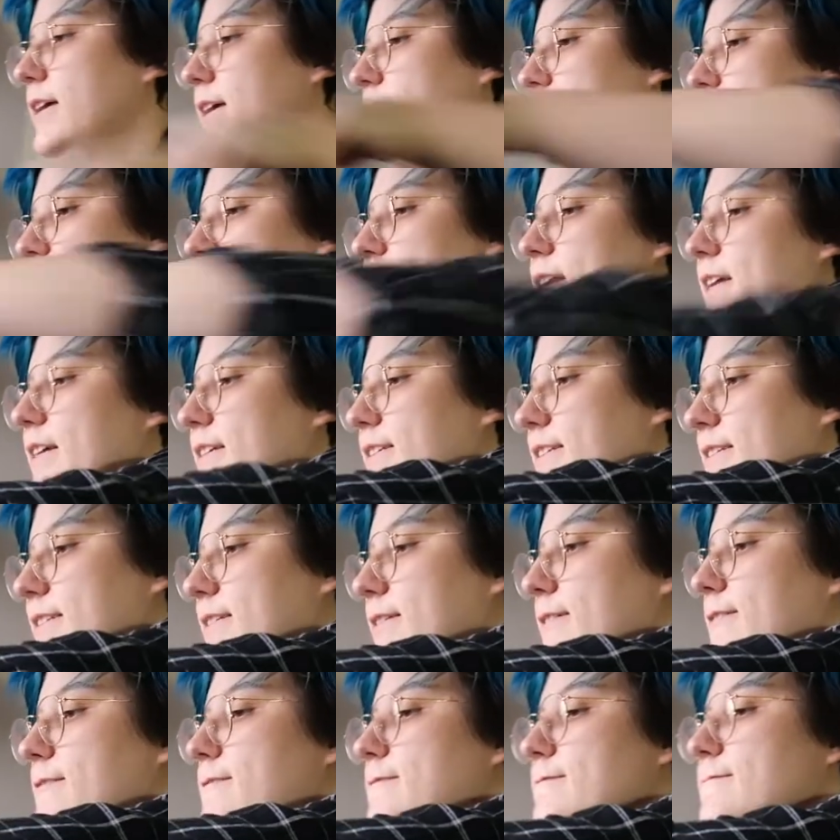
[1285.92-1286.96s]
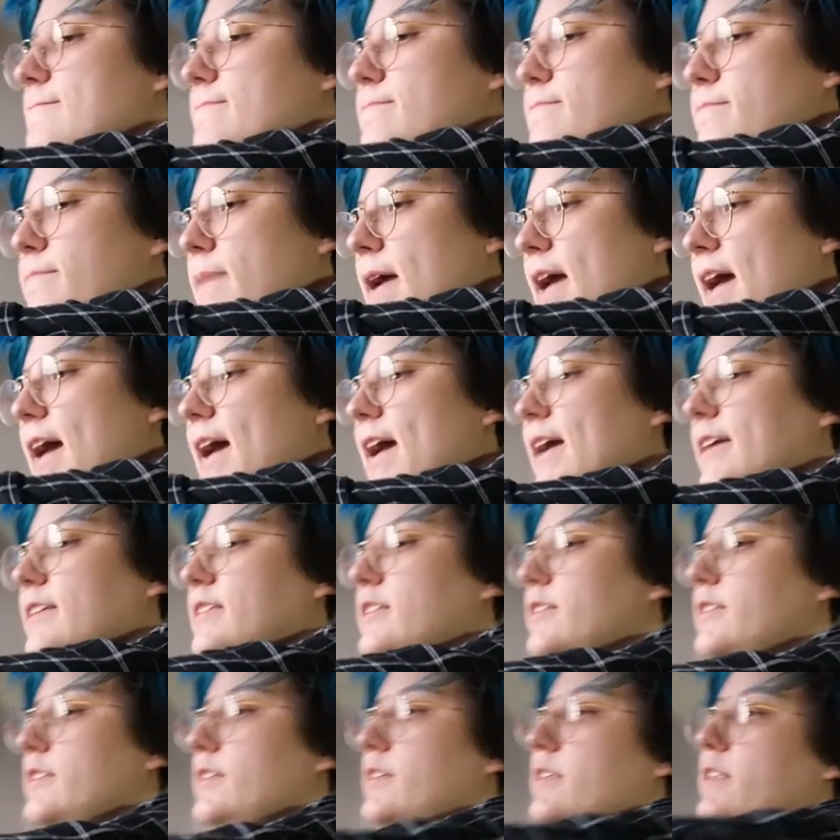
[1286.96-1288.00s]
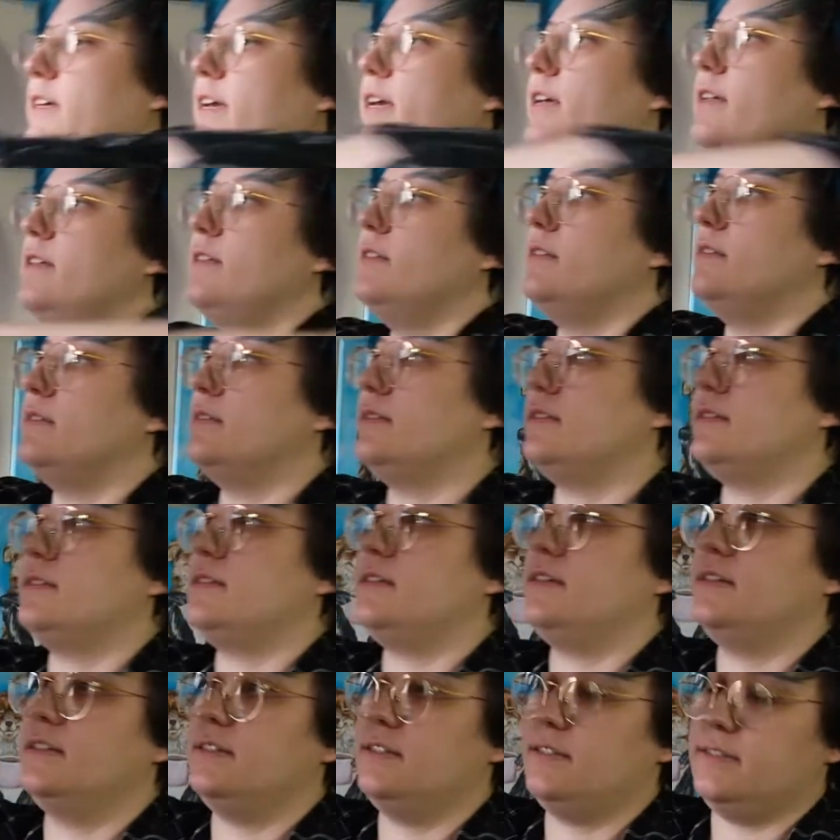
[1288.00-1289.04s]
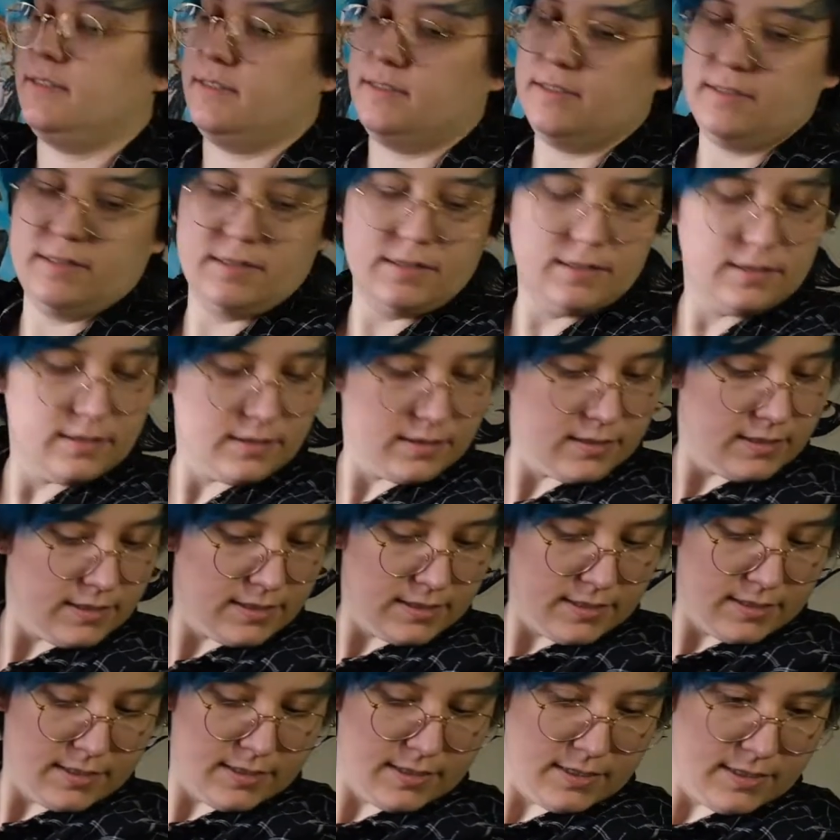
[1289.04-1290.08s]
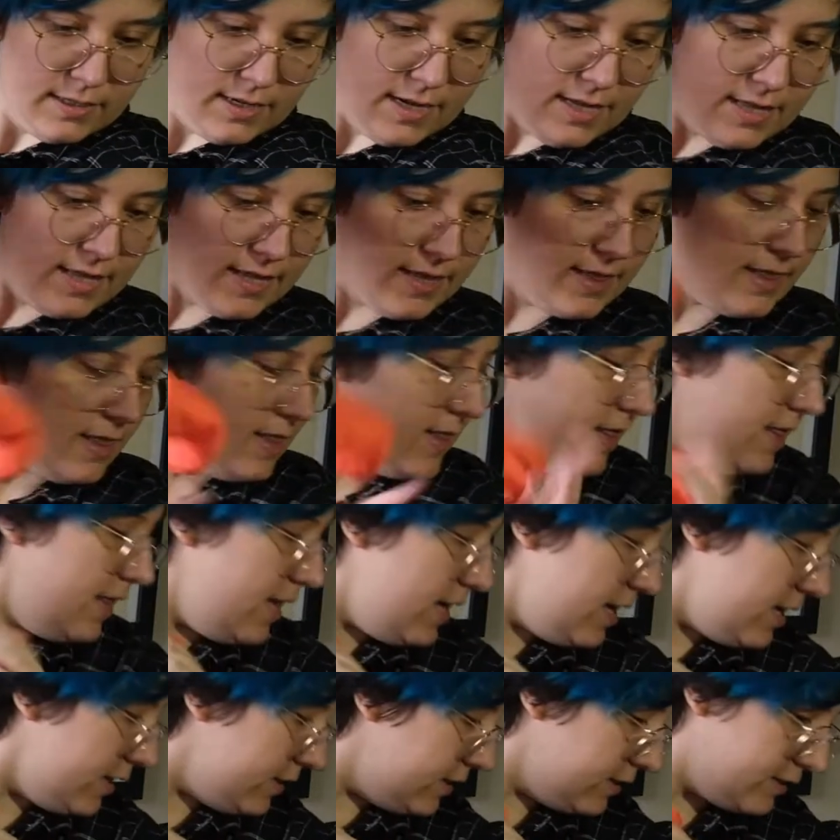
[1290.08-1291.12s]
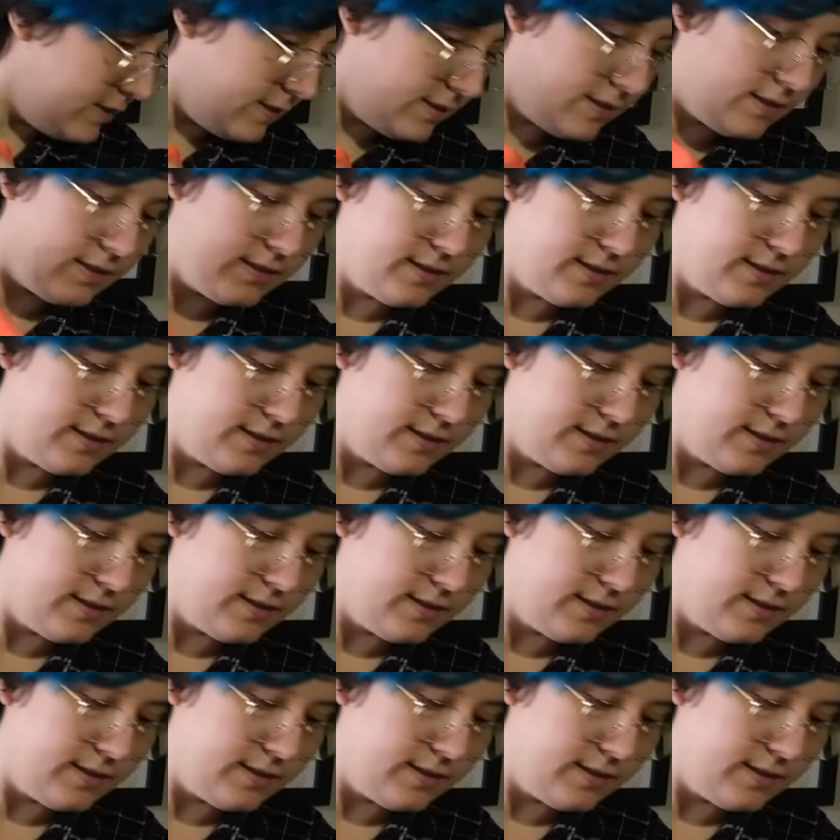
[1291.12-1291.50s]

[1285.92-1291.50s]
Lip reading: It is packed to the gills. And then this